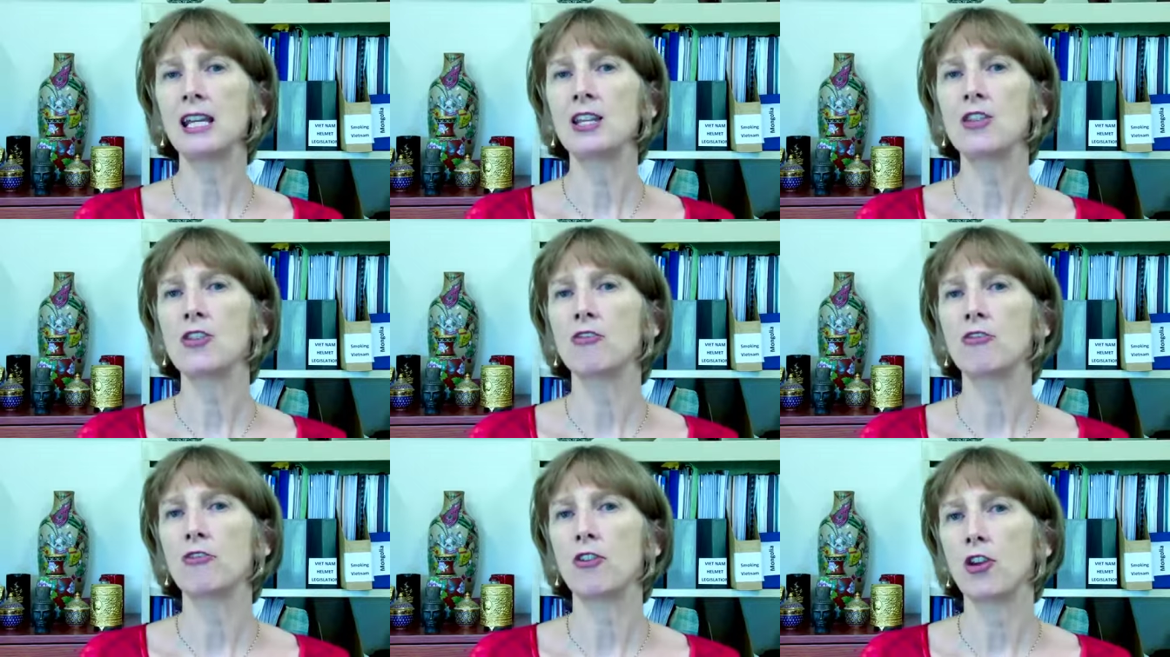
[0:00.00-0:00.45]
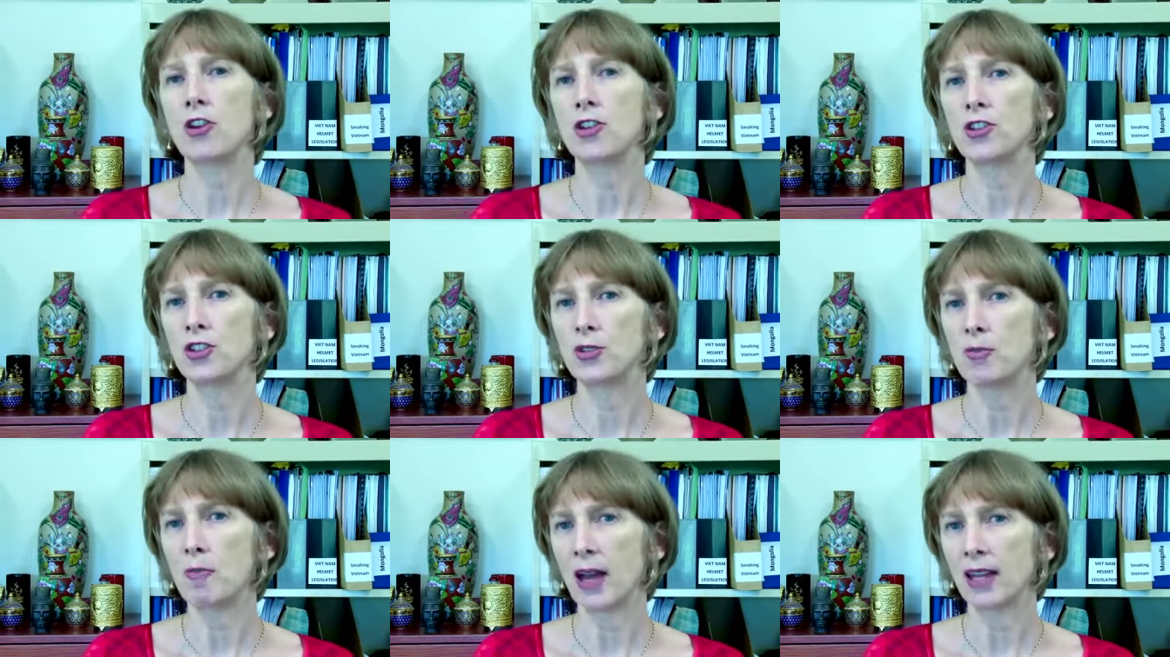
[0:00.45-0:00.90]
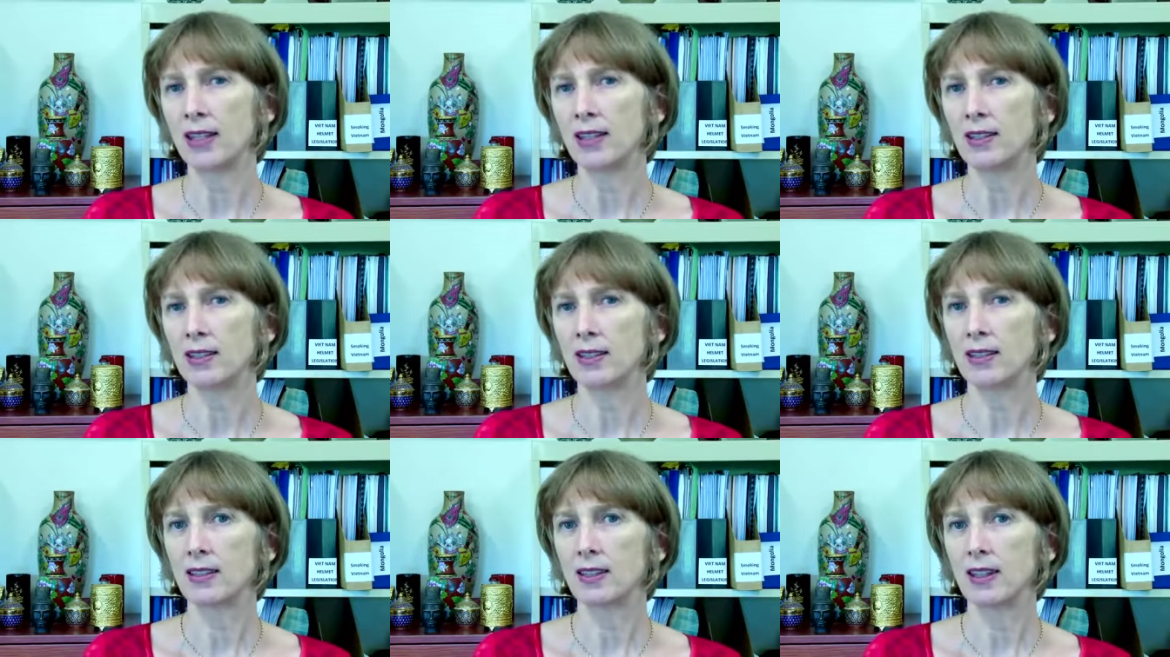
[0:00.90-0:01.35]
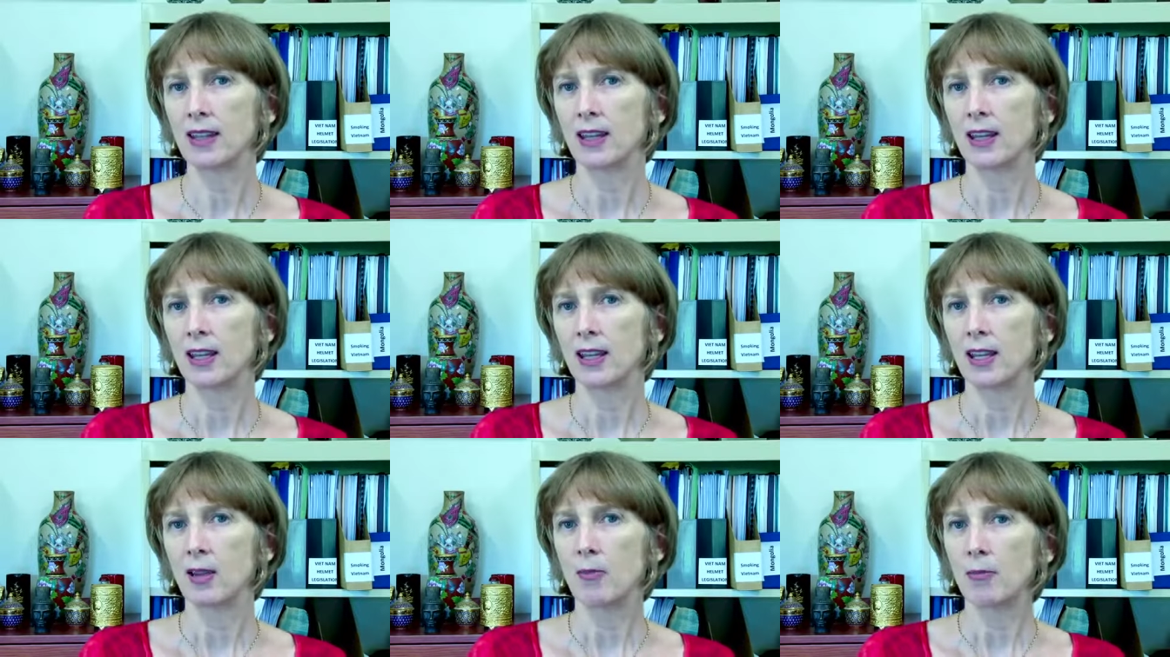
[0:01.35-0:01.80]
in the first months,
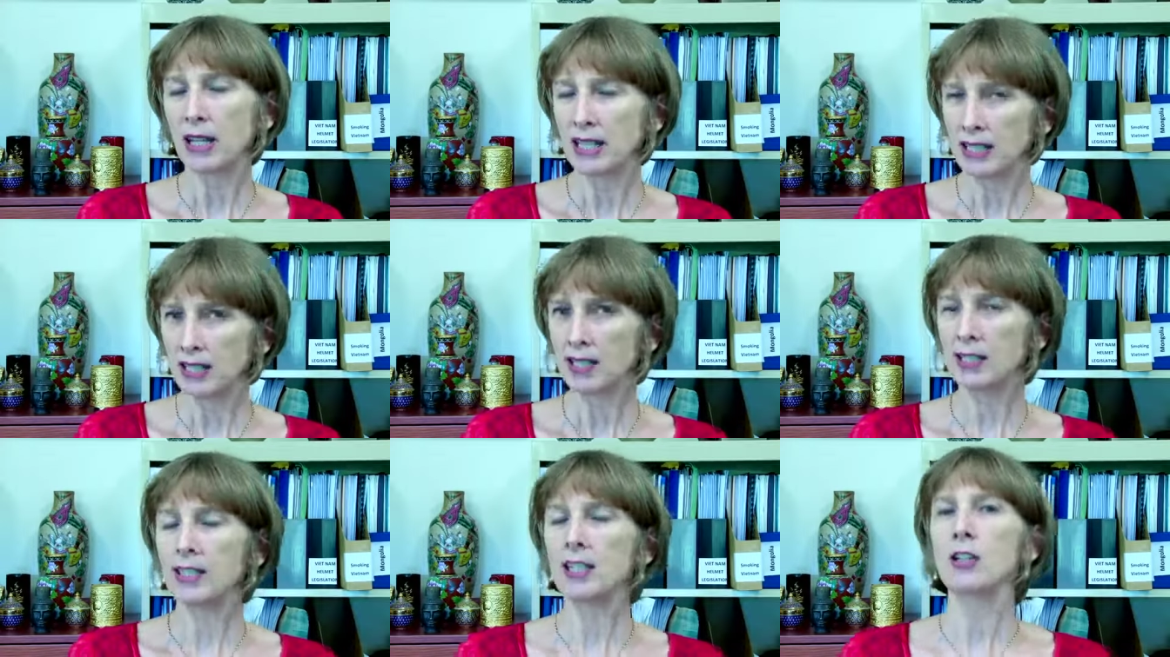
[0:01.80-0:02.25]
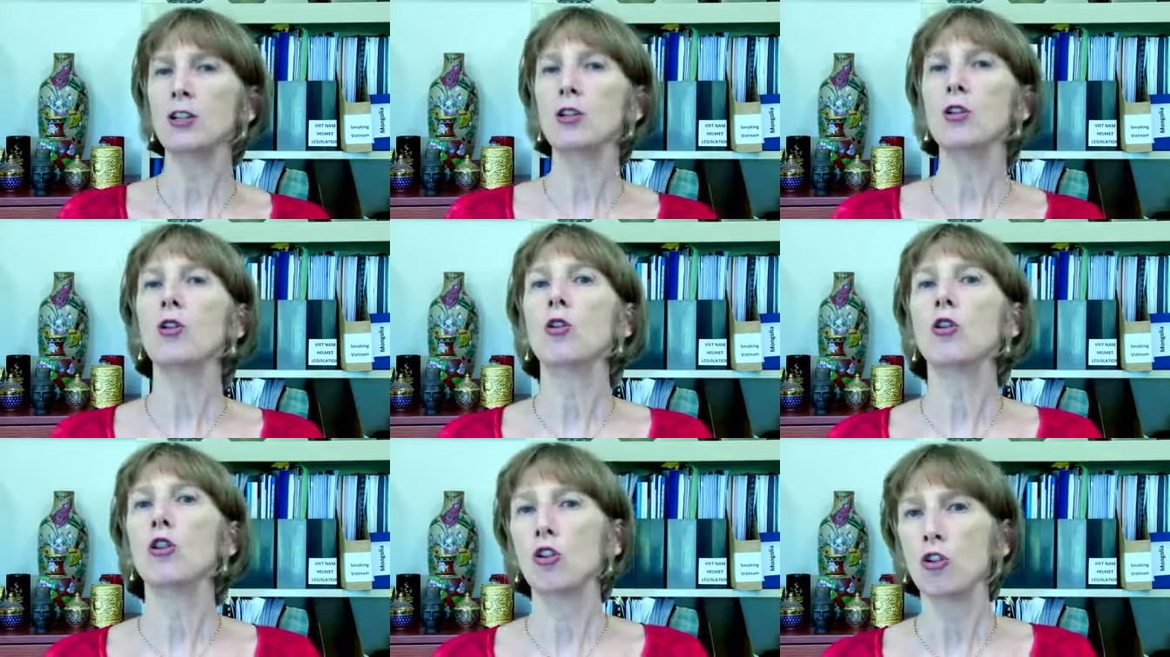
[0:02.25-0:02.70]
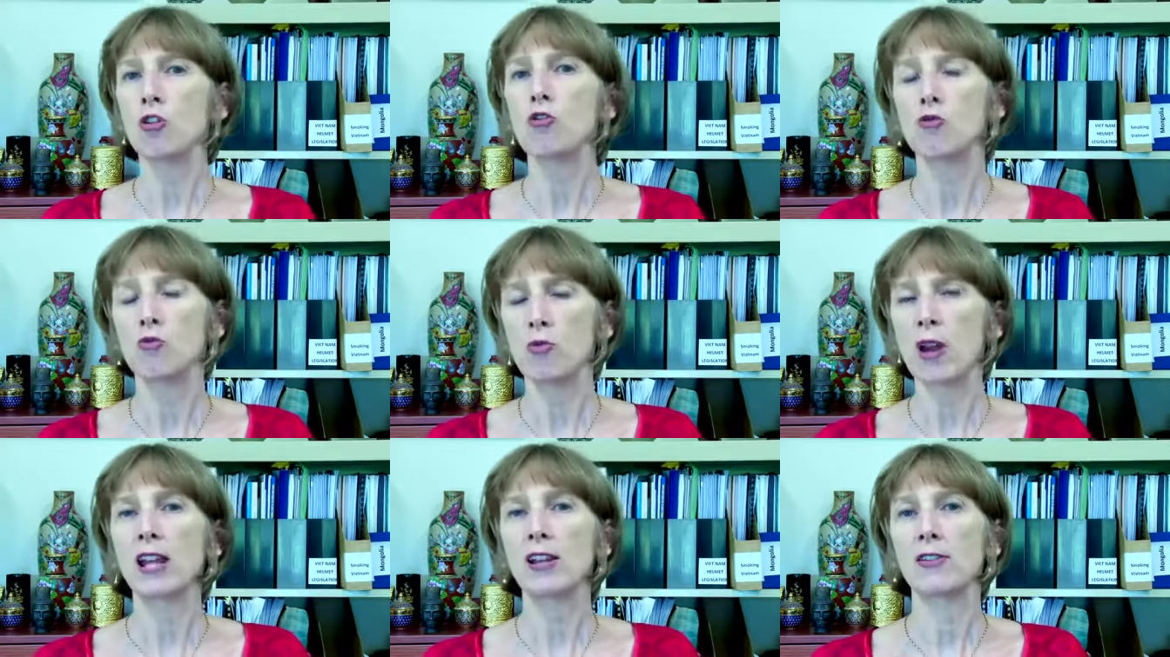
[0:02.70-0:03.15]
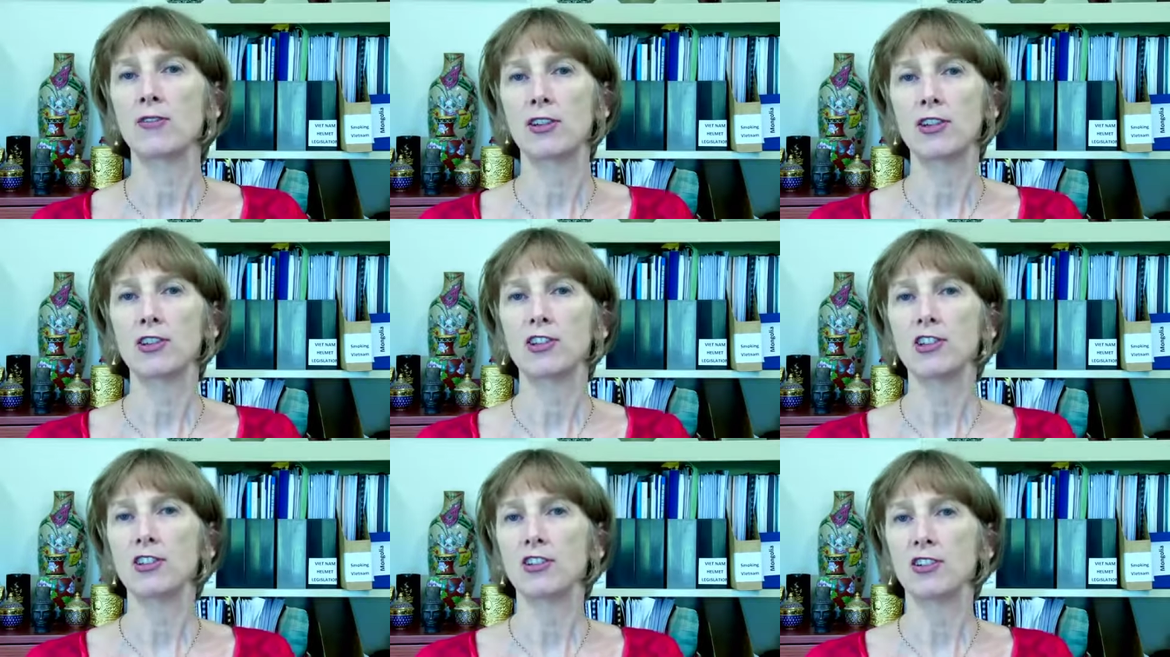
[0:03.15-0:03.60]
but still
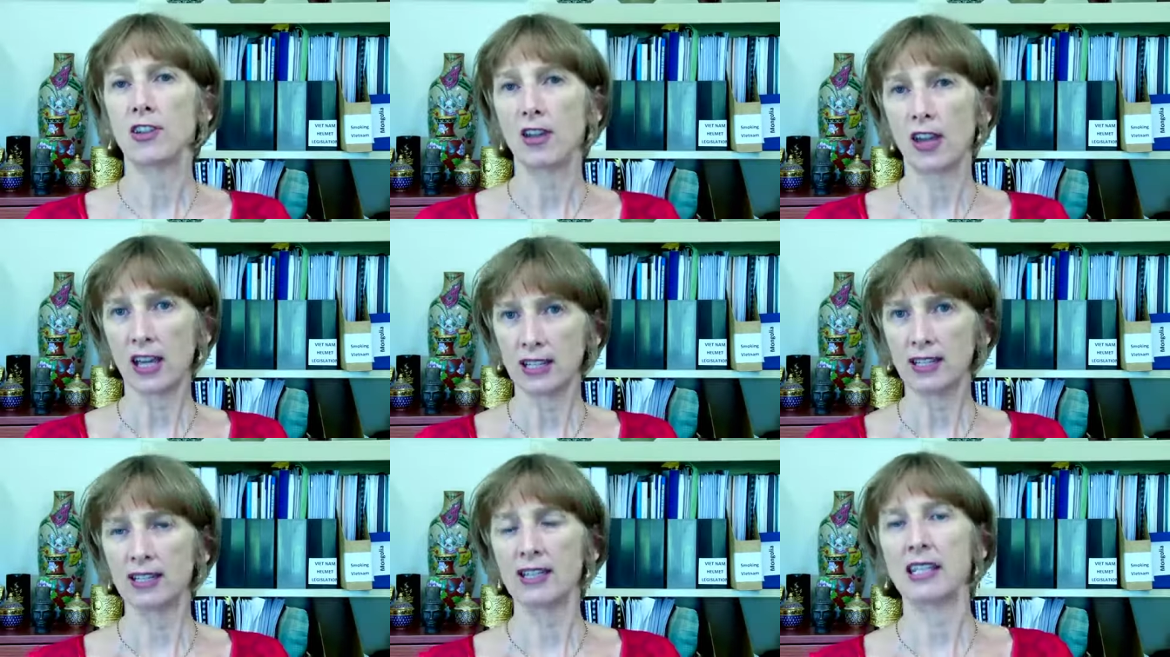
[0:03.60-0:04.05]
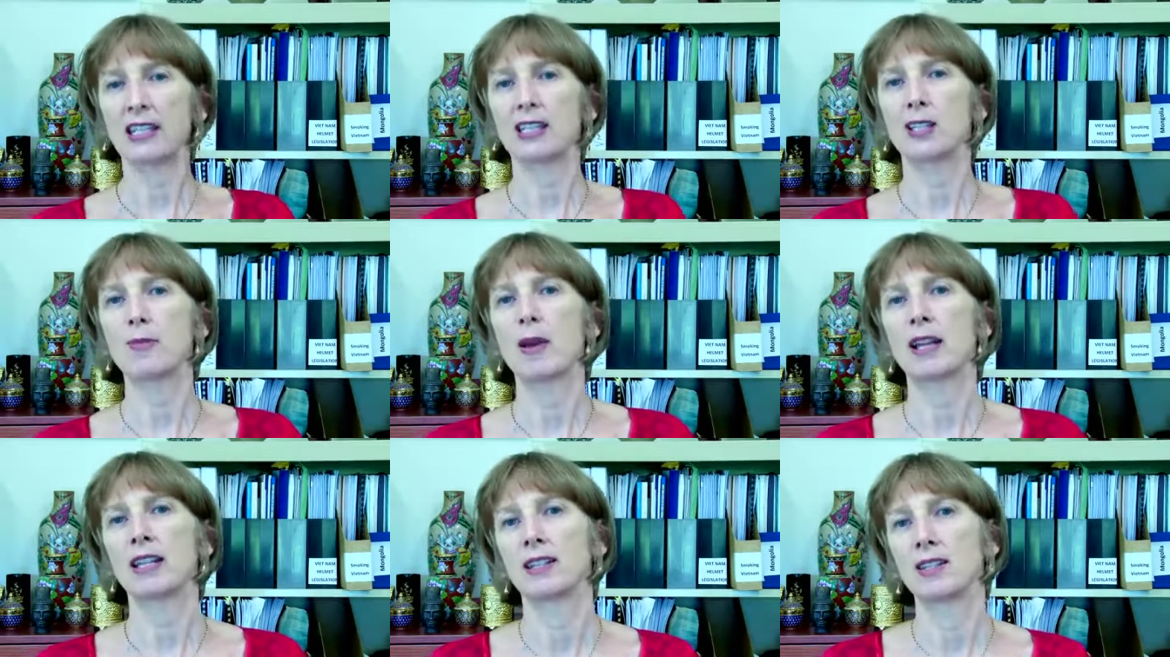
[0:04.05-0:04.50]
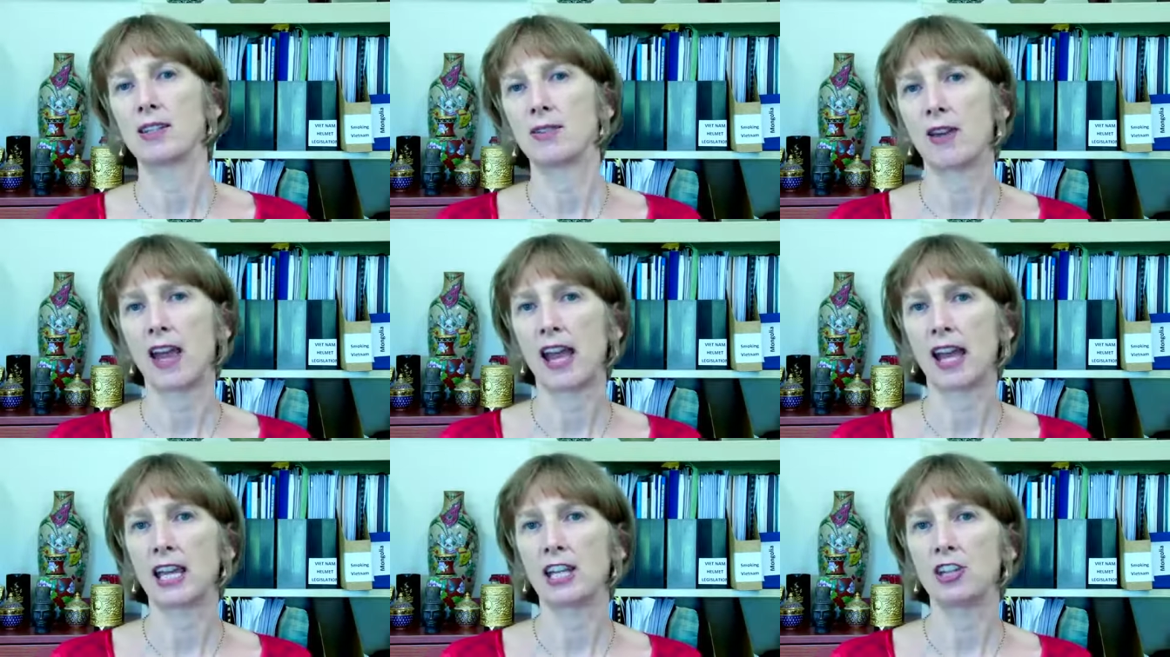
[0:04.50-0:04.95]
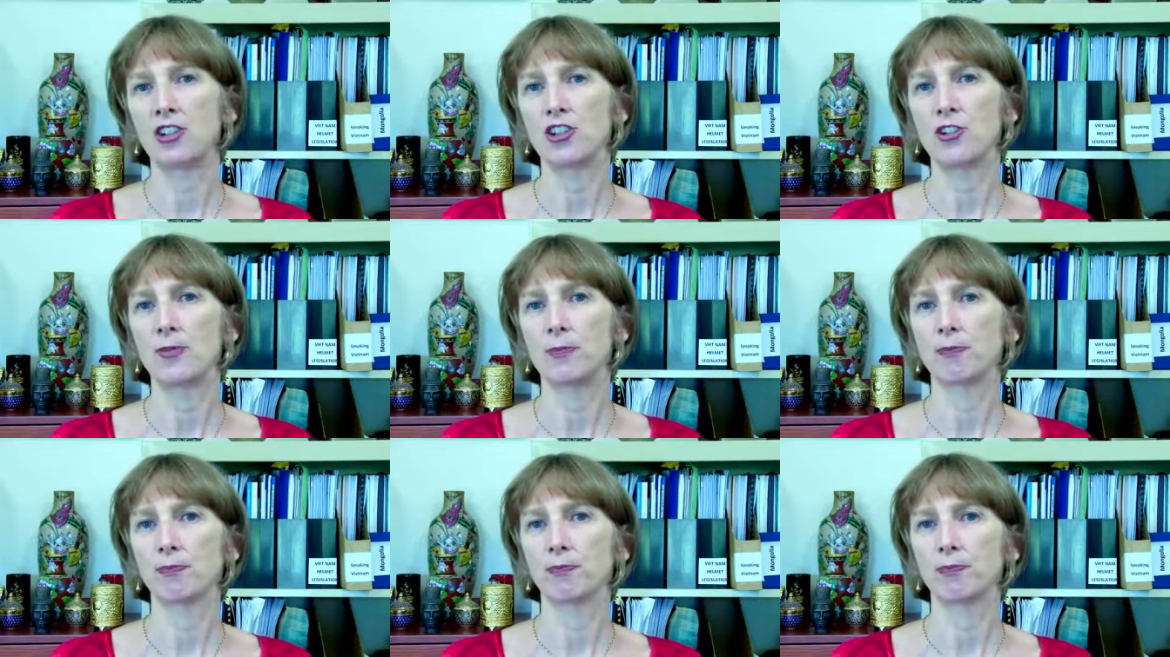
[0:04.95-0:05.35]
relevant at 6 months of age.